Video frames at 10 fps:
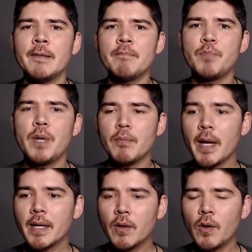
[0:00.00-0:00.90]
But
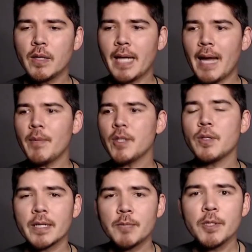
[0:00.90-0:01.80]
my goal, like I
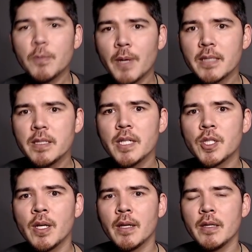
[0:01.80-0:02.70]
measure, especially when I
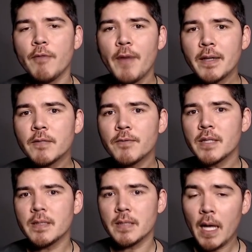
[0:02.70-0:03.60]
teach, the
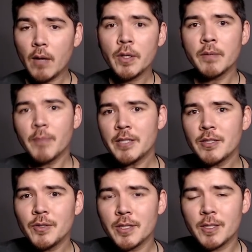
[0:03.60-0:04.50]
effectiveness is how good my
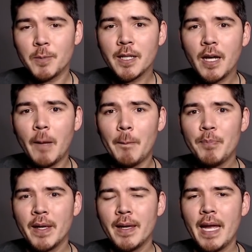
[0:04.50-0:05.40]
students become
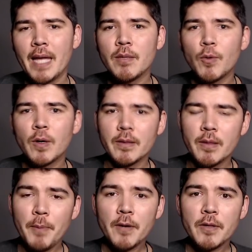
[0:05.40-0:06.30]
and the more
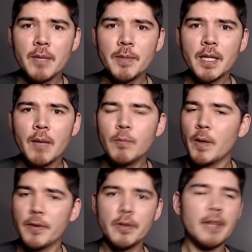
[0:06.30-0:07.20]
the better they become
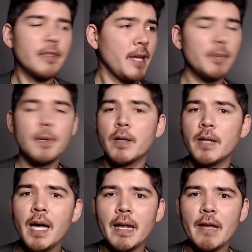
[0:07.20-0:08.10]
whether they thank me or
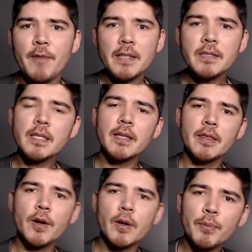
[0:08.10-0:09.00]
not if i see
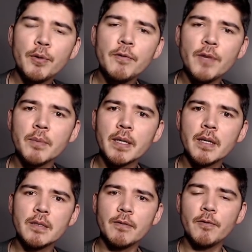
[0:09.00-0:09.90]
that they're improving
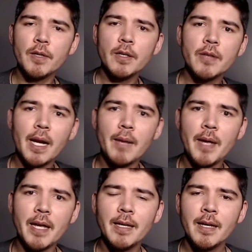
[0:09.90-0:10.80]
because of a video that i
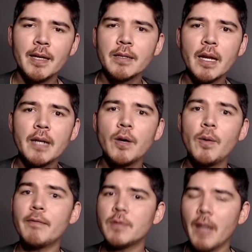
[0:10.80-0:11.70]
made then i
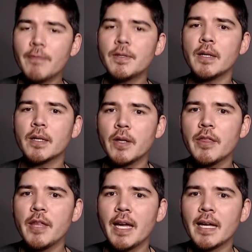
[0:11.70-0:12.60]
know i've, I've done a good
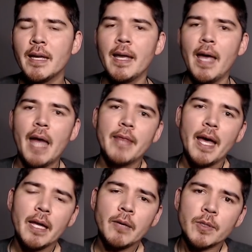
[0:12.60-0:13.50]
thing and
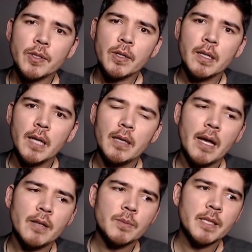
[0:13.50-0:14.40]
that in return
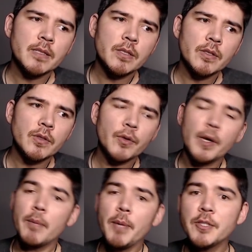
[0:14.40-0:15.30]
allows me to
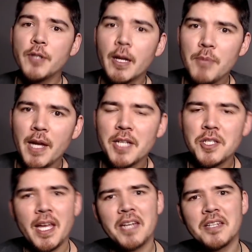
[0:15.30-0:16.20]
create a patreon
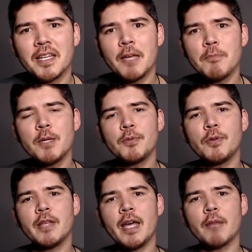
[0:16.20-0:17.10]
page and to get
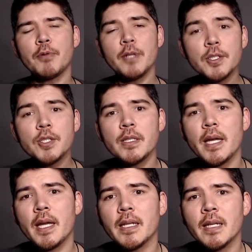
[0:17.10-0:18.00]
people that
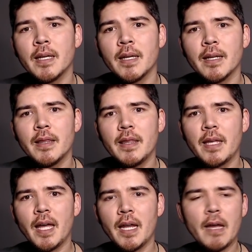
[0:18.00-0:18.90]
appreciate
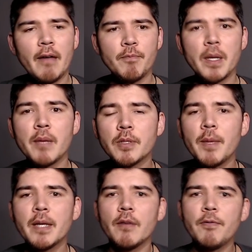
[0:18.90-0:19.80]
that I've been able to
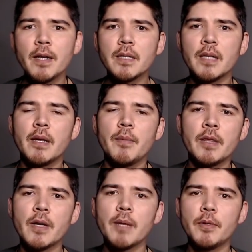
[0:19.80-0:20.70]
make an effect on them
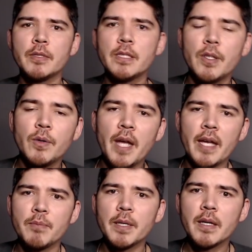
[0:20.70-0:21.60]
and they're able to
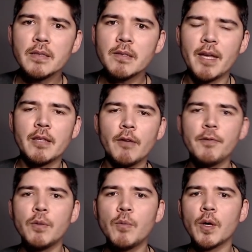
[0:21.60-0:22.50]
donate because of that. They'll
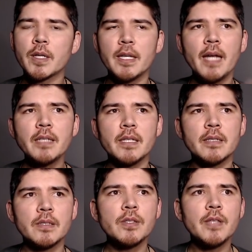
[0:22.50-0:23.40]
feel more connected
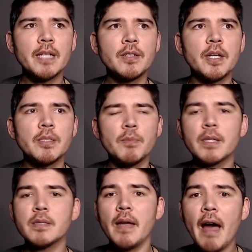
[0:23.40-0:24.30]
to that donation
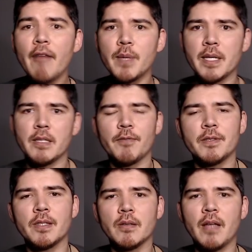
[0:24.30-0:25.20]
because I have made a
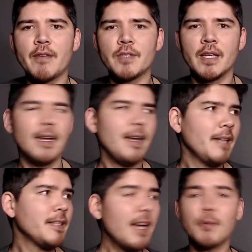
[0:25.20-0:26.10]
difference in their lives.
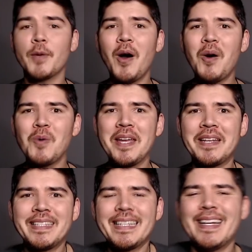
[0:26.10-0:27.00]
And yay, we all
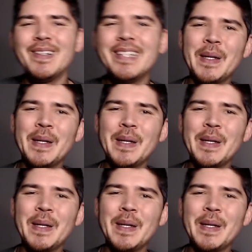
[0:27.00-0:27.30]
win, you know?